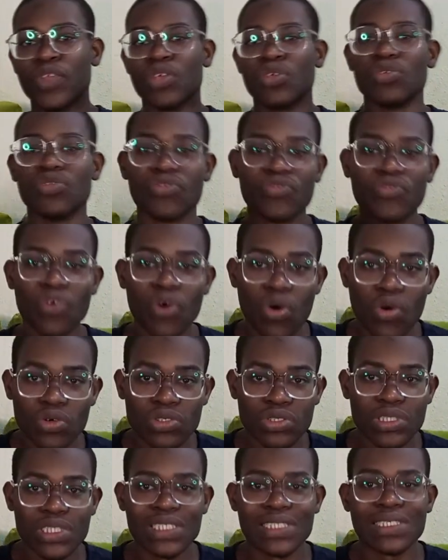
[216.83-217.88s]
You fall
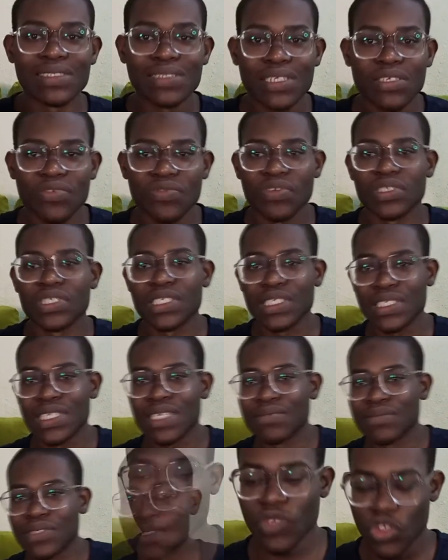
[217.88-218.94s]
to the standard of your
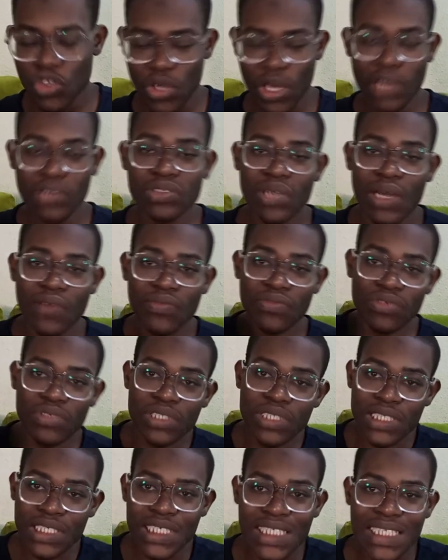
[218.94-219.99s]
systems. You have to have good
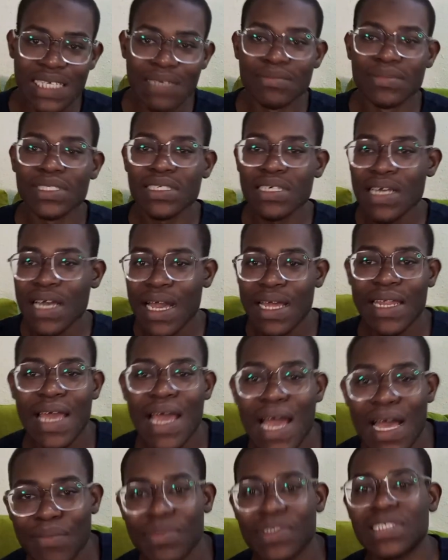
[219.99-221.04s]
systems and
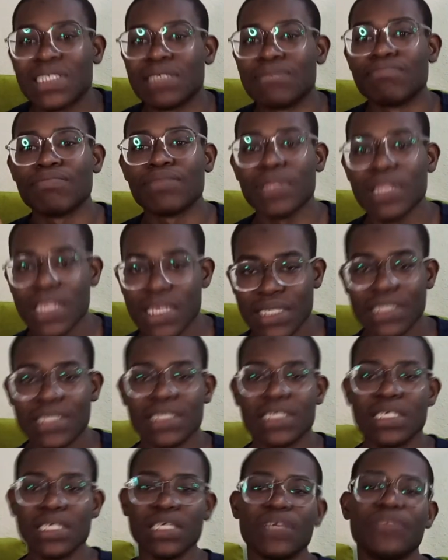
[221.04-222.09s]
habits in place
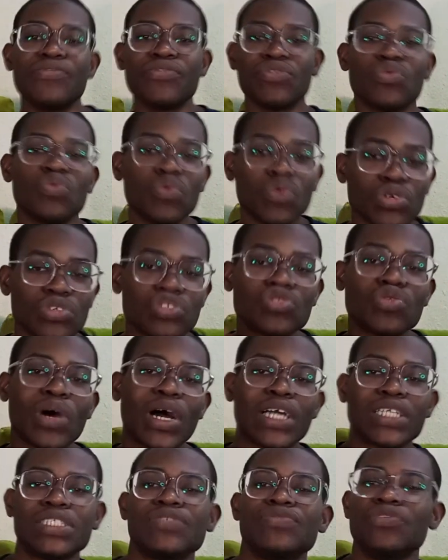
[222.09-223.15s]
if you want to
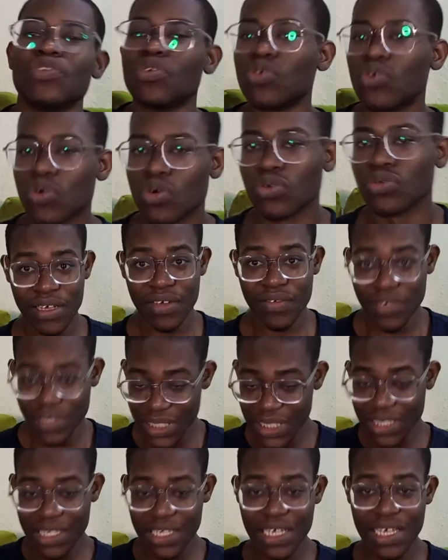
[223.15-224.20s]
achieve your goal.
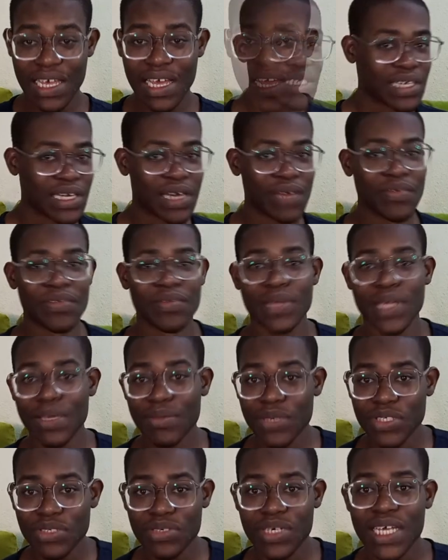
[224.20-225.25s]
Recently, I've been
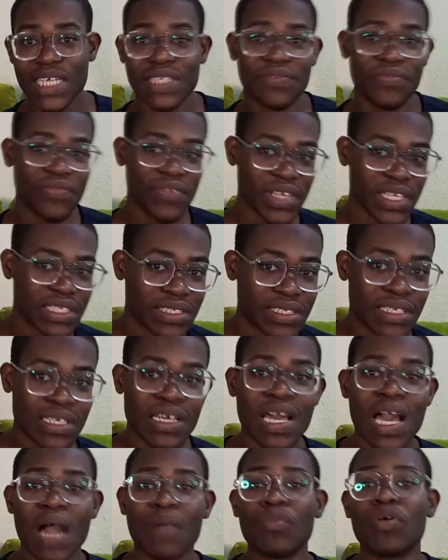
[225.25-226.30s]
aiming to get fit.
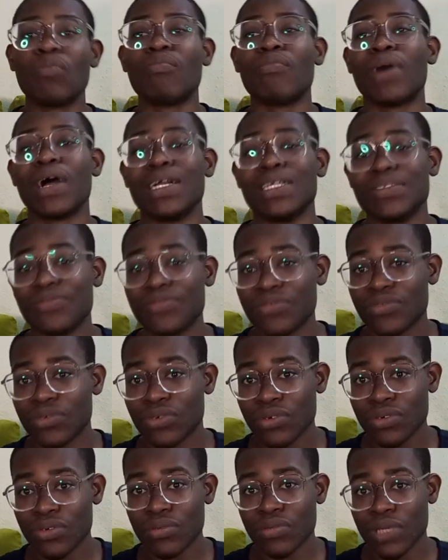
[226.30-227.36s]
I'm more
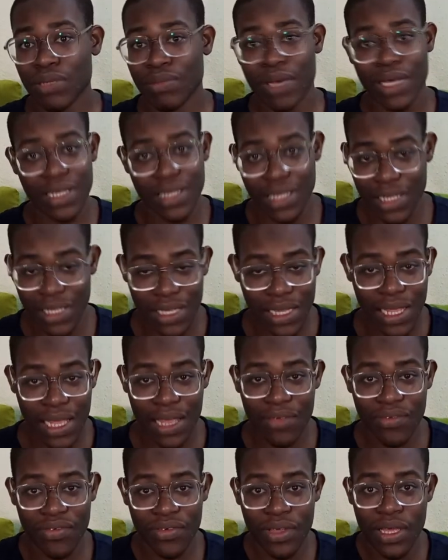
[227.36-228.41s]
mindful in my daily
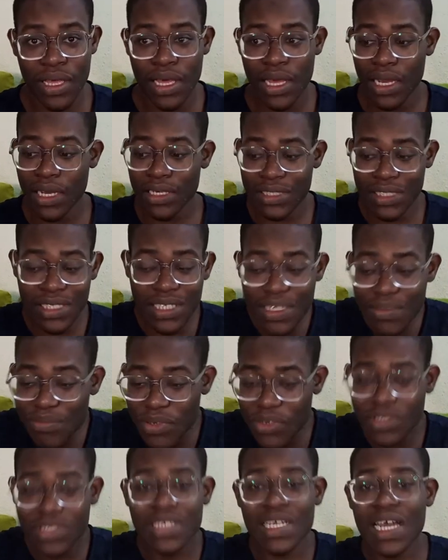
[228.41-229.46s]
life. And instead of
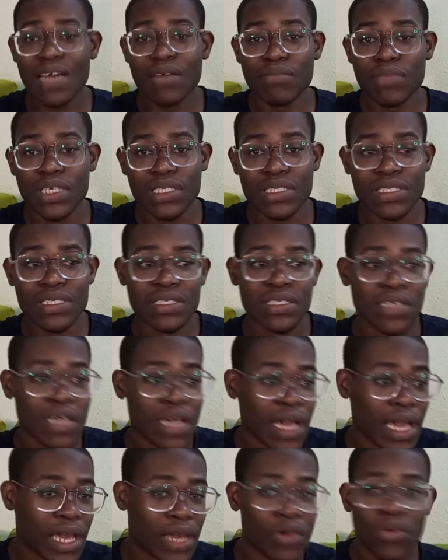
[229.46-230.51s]
building habits,
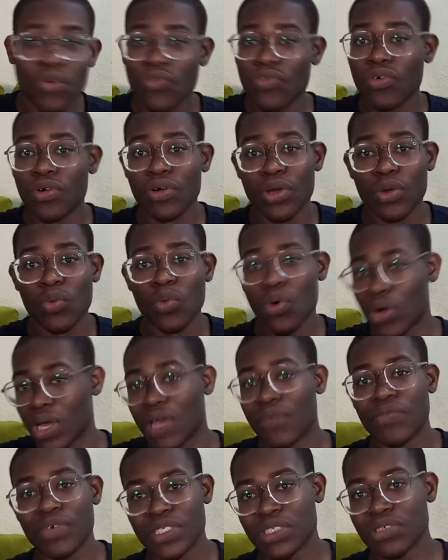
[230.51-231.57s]
I go for a walk
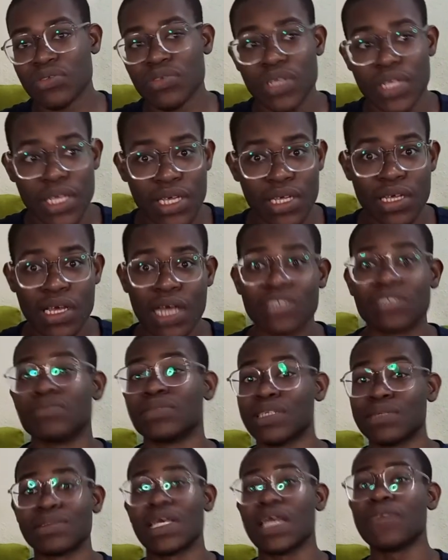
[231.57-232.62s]
every single day. And
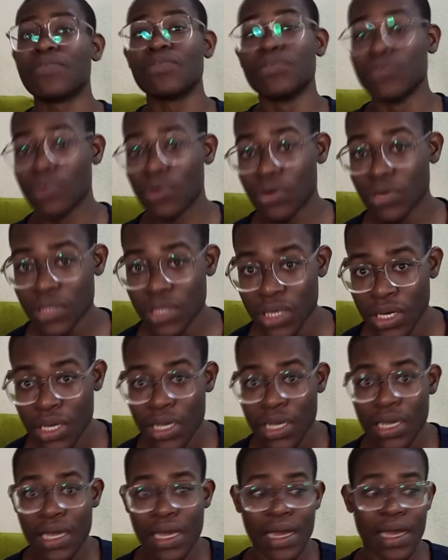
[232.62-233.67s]
sometimes I even run.
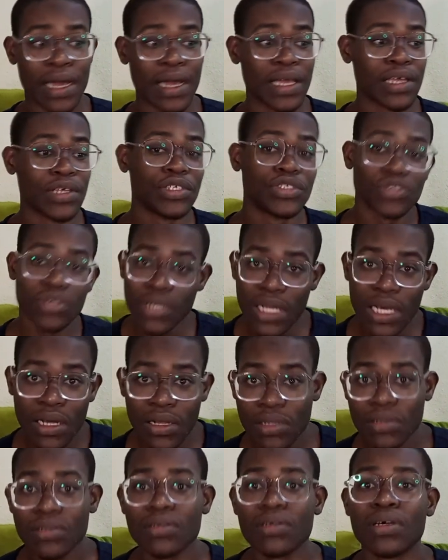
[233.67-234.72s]
I
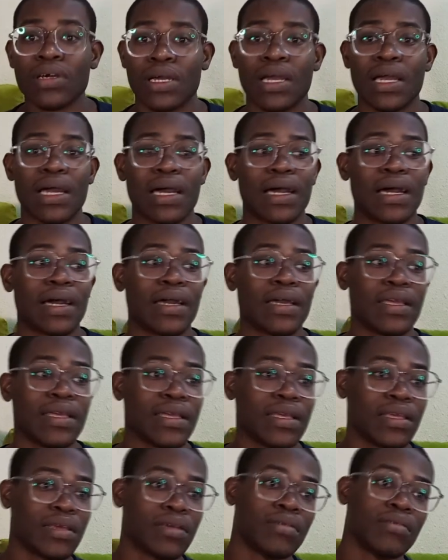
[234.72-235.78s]
journal.
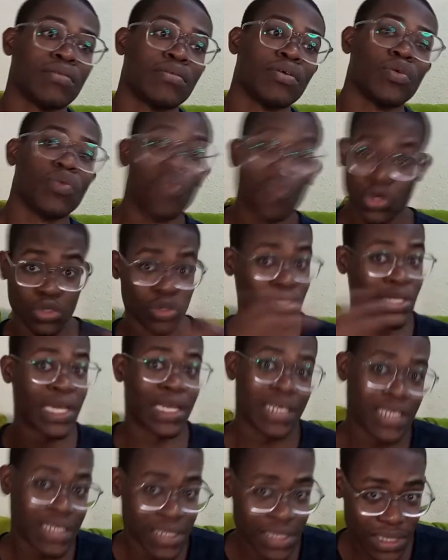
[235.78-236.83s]
I watch what I
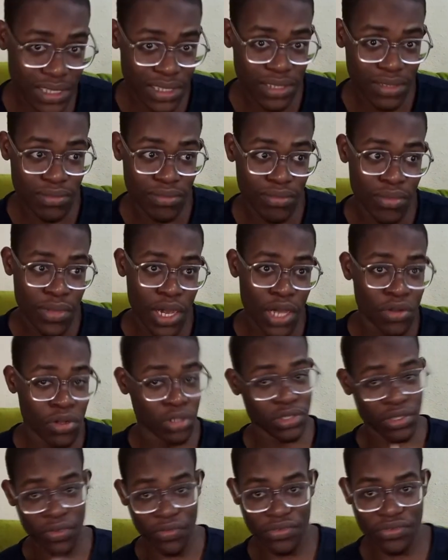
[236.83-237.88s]
eat.
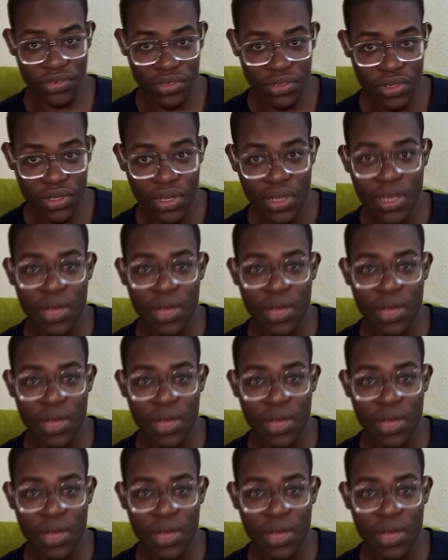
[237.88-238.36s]
Not often.